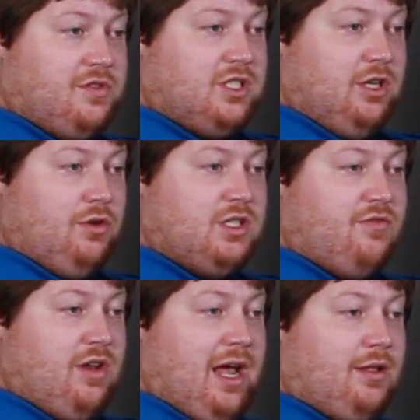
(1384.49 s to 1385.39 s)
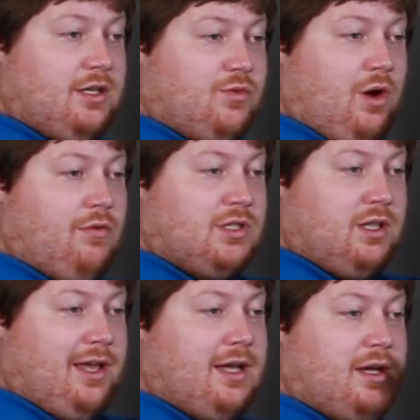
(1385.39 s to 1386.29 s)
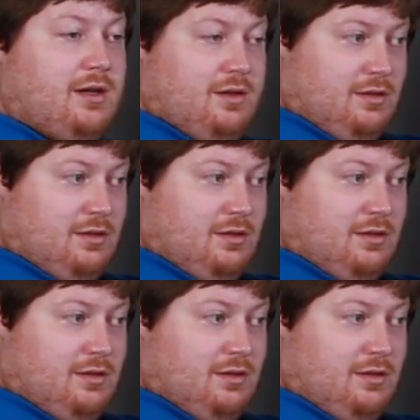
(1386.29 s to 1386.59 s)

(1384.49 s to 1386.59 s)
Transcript: series finales where I was like,